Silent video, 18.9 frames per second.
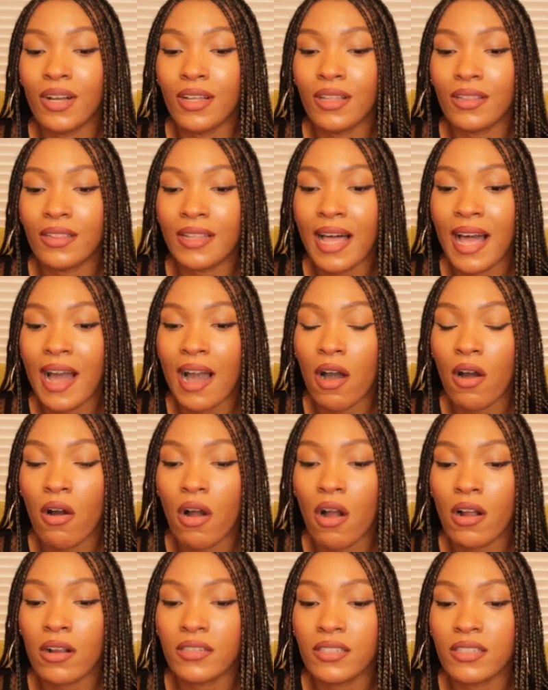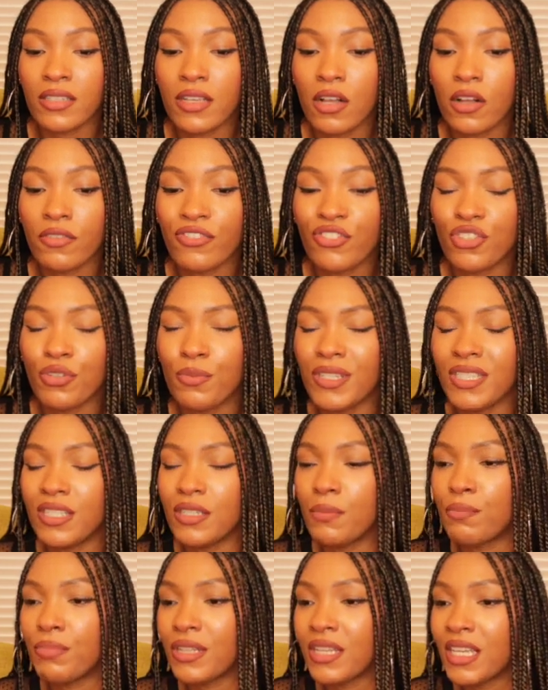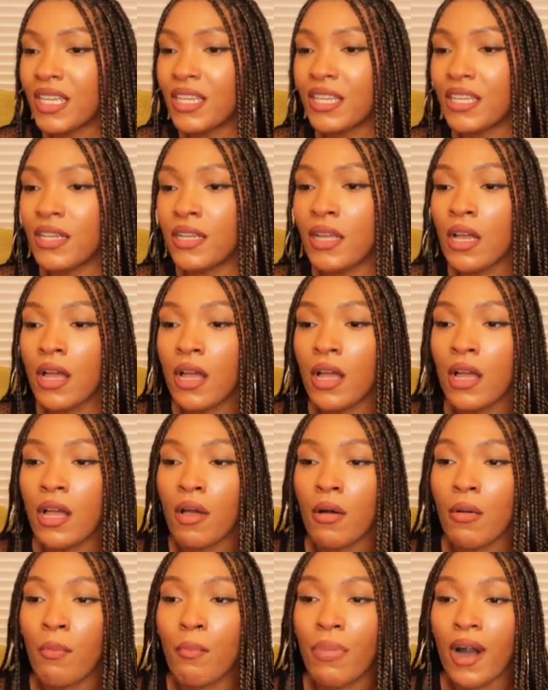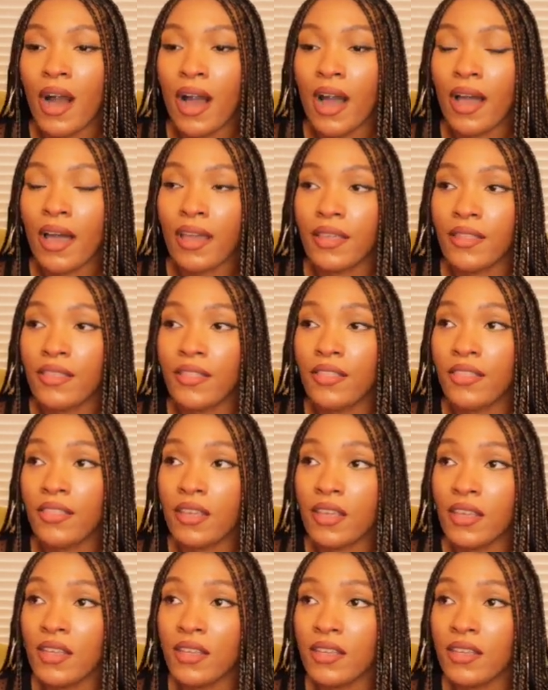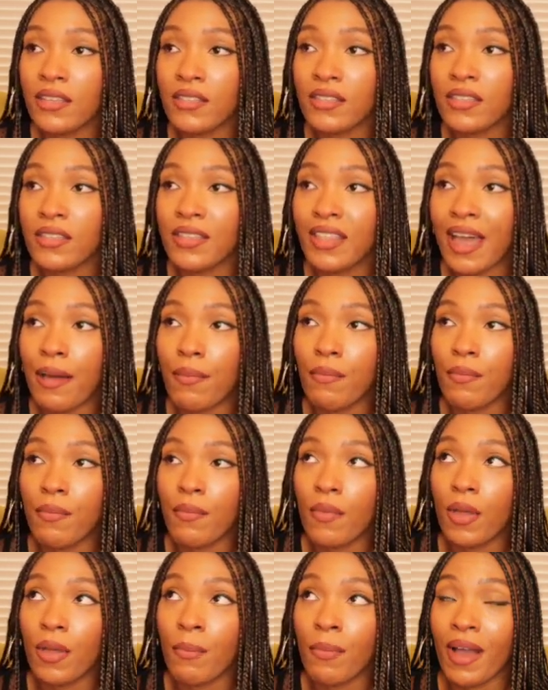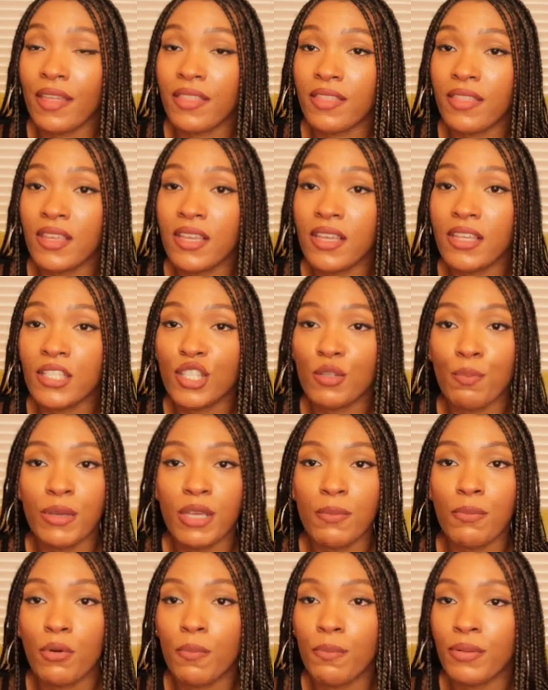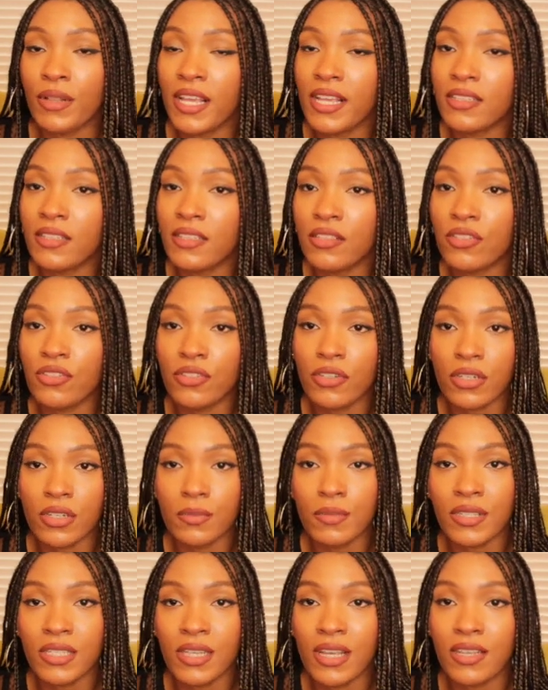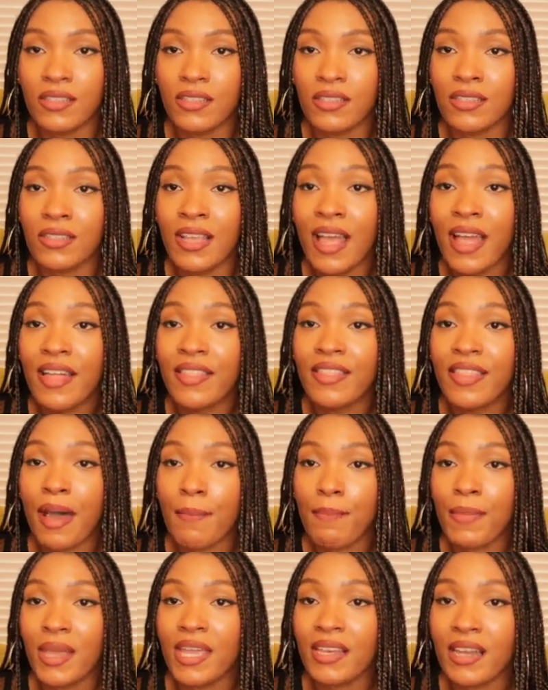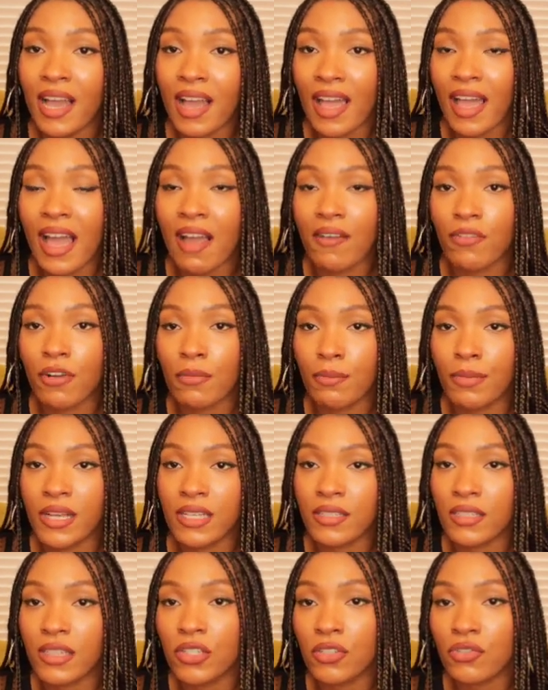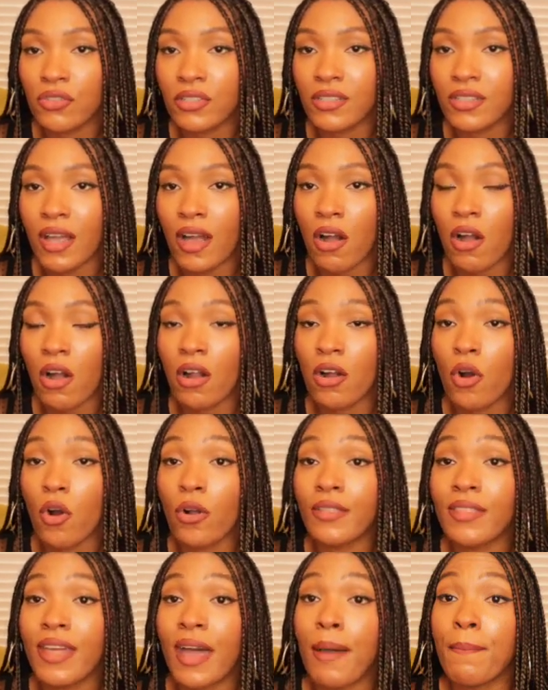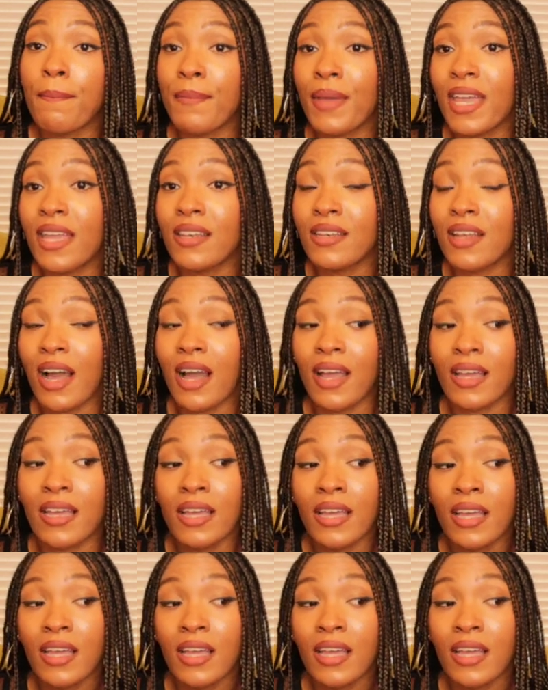allow ourselves to be depleted by things, people, places, circumstances that may not have our best interests at heart, or that may not